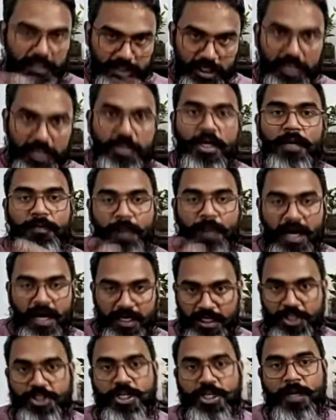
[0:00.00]
General
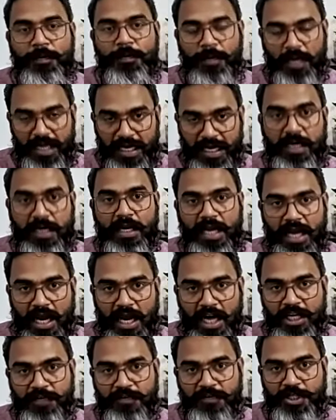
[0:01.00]
Partnership in
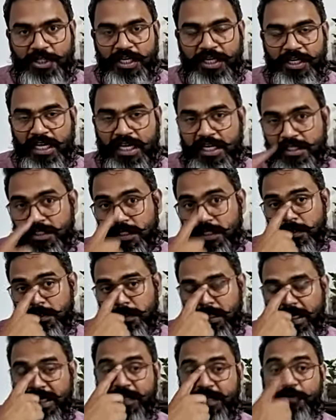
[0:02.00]
Artificial
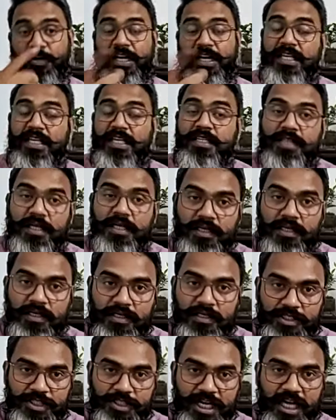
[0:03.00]
Intelligence. It released a
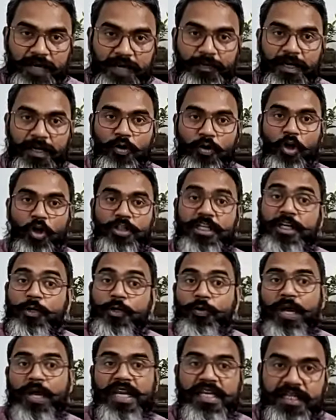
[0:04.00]
statement called the
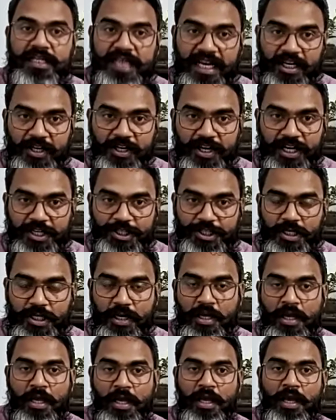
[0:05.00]
New Delhi Declaration.
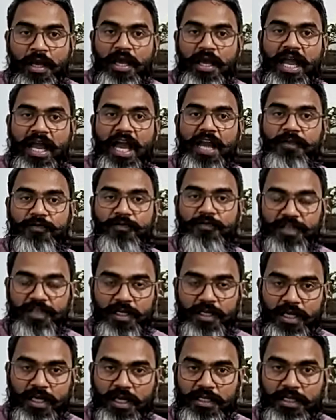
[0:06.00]
And
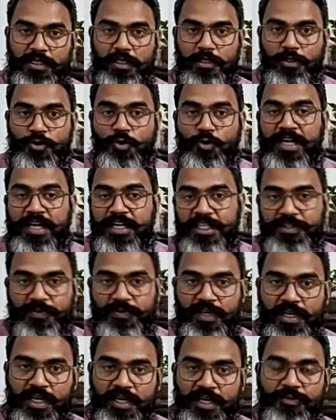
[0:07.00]
within it,
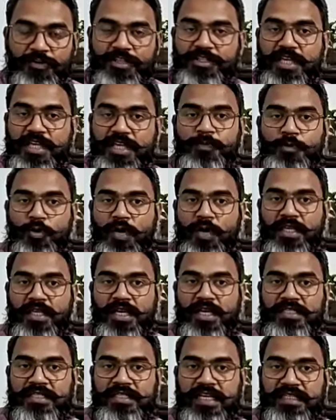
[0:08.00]
23 countries came
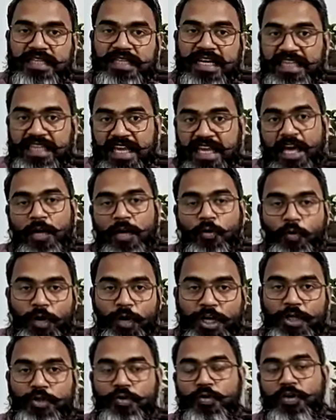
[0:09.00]
together and said that they are
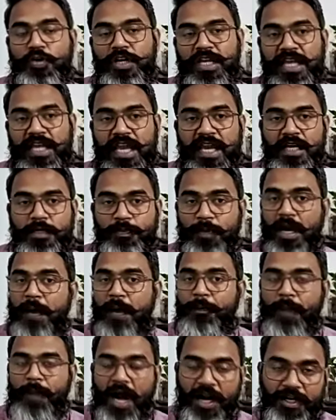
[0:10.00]
going to create
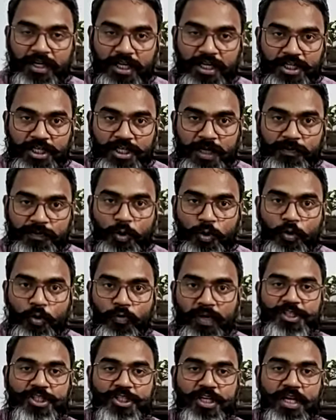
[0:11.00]
a partnership through
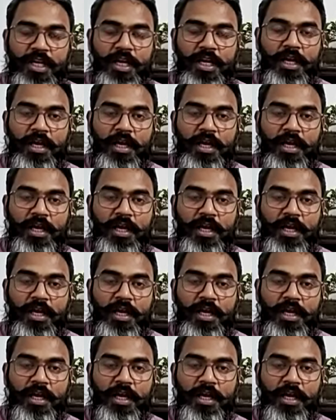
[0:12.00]
which